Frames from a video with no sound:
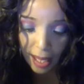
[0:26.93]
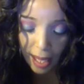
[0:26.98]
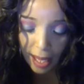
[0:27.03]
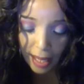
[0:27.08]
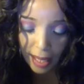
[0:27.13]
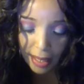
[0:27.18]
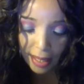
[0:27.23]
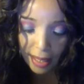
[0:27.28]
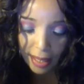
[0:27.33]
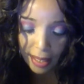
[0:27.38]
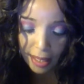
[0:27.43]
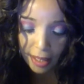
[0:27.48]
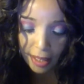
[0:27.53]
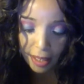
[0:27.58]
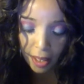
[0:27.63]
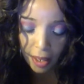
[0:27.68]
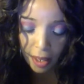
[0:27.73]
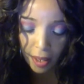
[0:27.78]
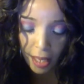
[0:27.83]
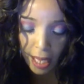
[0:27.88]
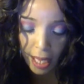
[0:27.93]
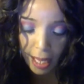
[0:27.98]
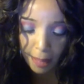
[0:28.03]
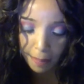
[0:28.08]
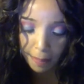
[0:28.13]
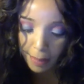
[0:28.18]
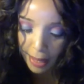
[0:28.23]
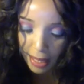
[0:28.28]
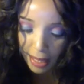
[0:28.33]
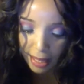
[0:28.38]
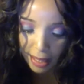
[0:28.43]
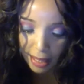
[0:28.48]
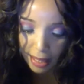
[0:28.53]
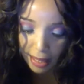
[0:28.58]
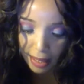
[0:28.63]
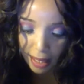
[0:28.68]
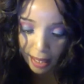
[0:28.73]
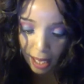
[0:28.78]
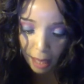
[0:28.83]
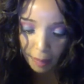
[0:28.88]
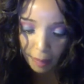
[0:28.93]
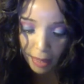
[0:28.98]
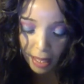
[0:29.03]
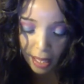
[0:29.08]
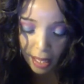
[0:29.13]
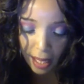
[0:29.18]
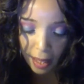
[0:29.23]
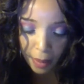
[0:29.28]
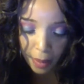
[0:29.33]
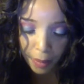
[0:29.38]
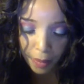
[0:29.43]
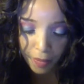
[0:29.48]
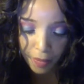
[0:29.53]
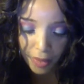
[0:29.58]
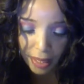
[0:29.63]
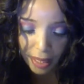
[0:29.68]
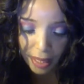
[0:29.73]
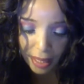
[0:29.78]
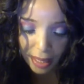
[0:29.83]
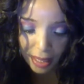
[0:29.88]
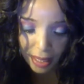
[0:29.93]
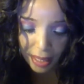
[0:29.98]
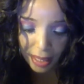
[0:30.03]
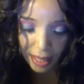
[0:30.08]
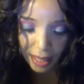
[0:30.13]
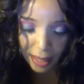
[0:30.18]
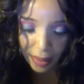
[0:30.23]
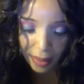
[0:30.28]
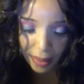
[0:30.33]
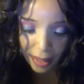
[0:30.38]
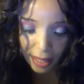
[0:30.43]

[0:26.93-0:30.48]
And I saw a beast coming out of the sea.